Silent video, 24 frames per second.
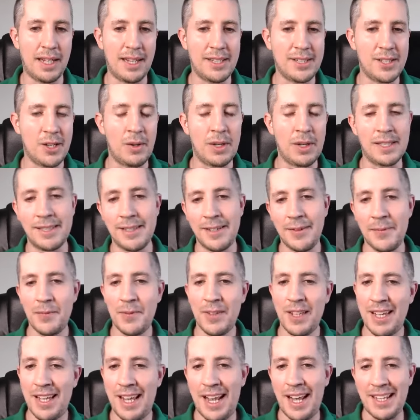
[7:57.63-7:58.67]
So it's
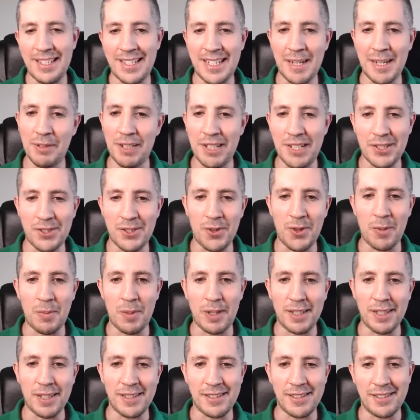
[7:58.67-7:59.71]
a double-edged sword
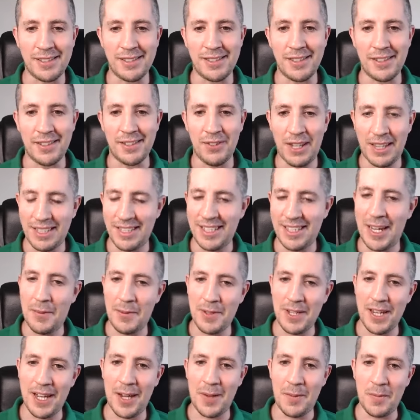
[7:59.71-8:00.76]
because at the same
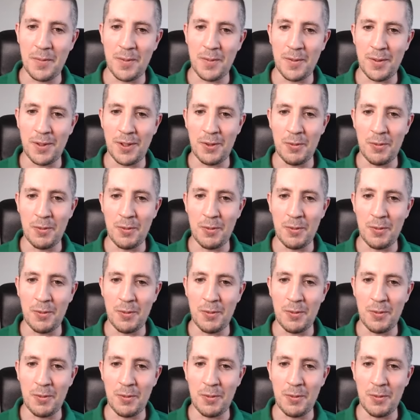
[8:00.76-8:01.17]
time, you